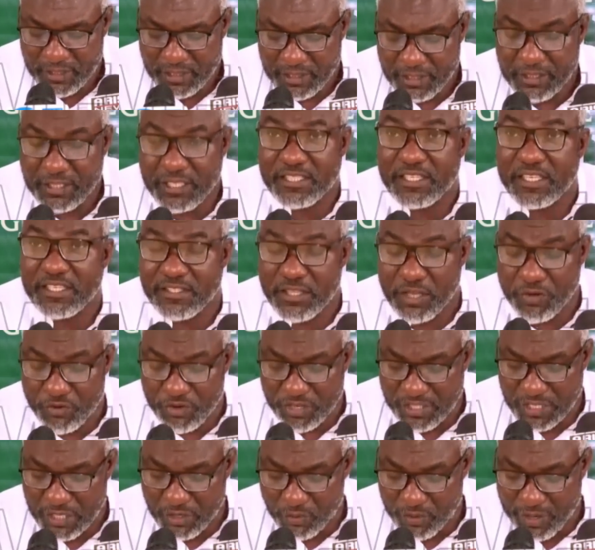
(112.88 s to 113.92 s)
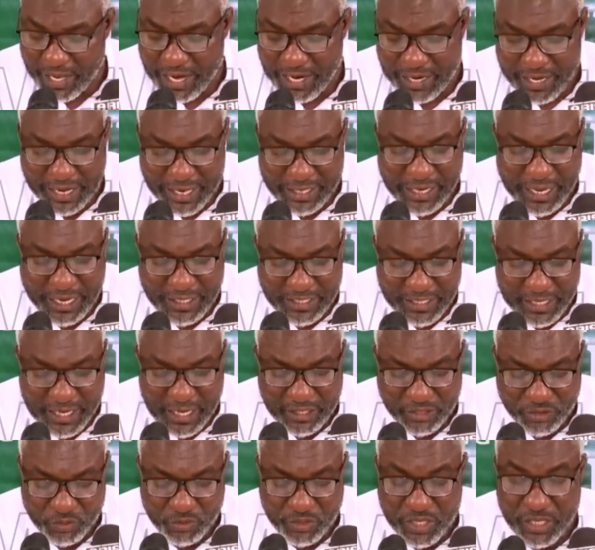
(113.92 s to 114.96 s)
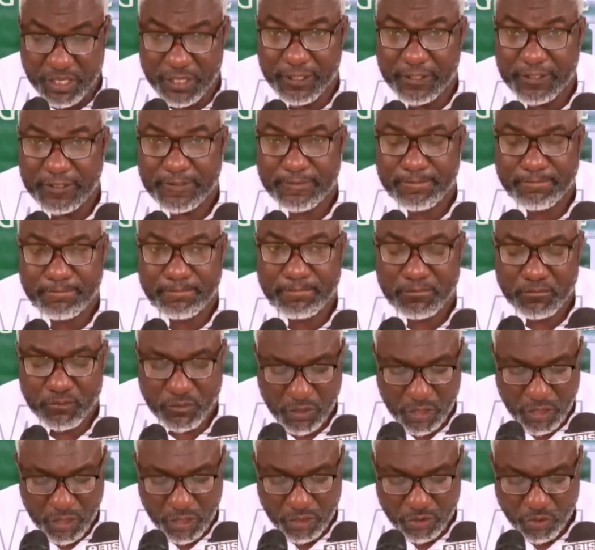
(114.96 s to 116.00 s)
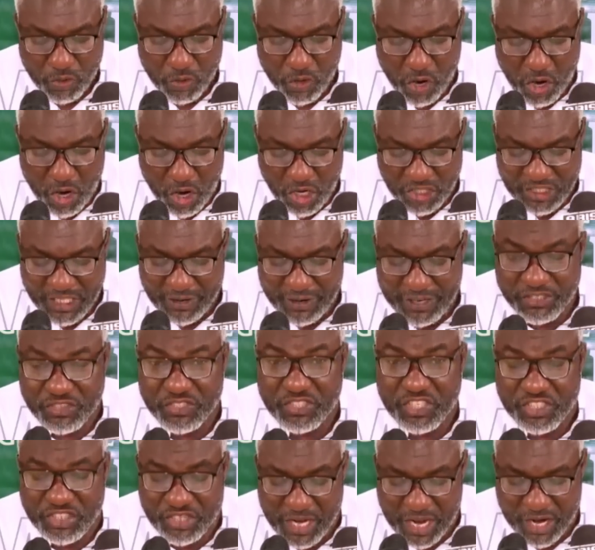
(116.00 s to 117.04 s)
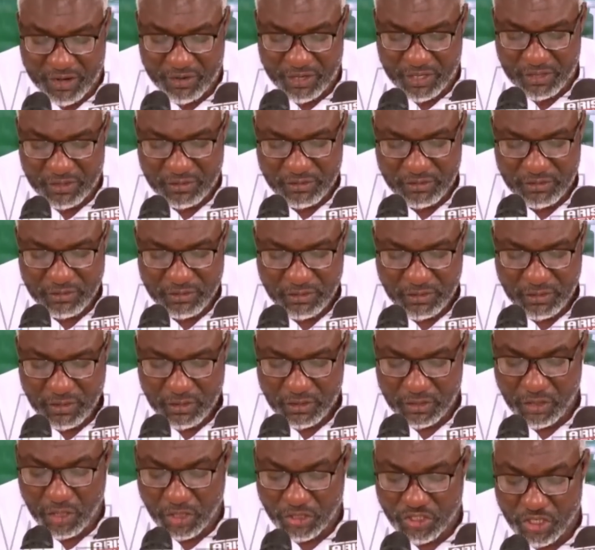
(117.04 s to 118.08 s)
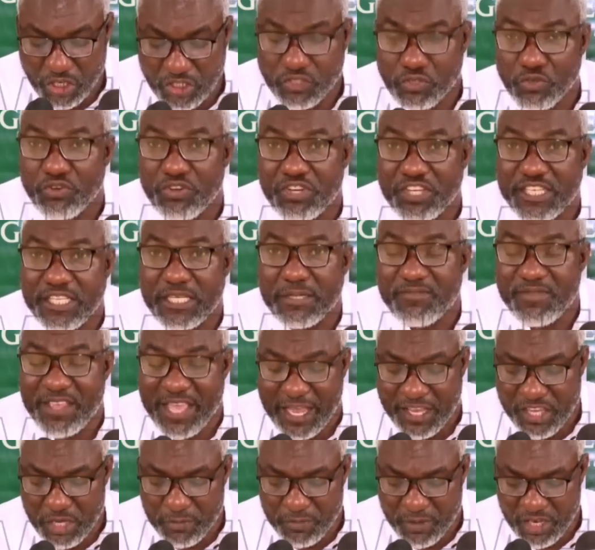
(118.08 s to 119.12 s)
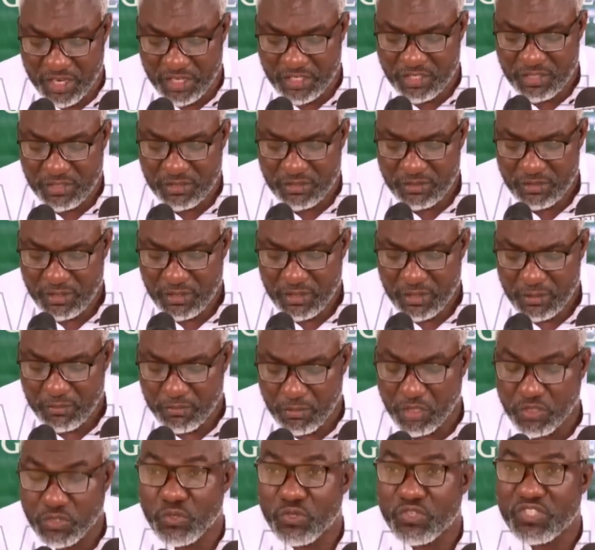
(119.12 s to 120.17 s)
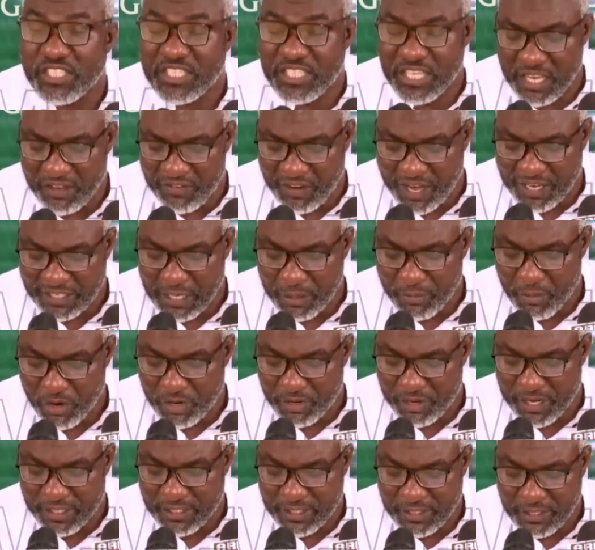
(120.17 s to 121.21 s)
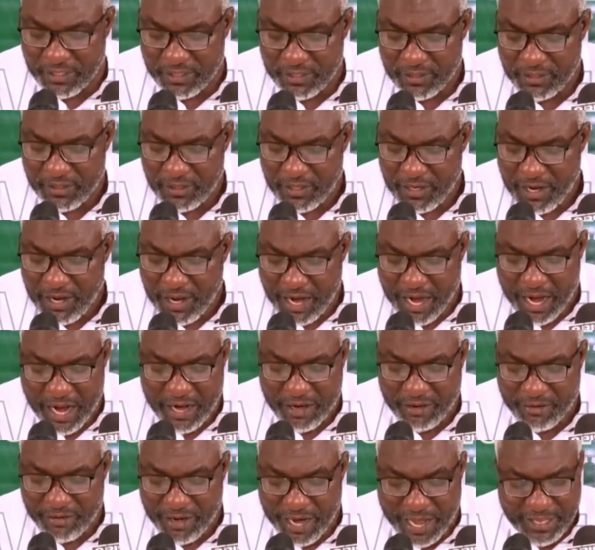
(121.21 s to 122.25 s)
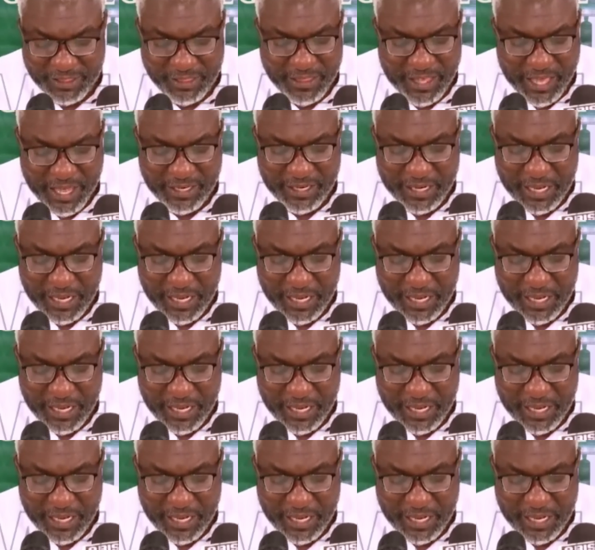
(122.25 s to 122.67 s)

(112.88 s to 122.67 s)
This is the reason we are gathered here today, to urge our judiciary not just to redeem their image, but to save our democracy and write their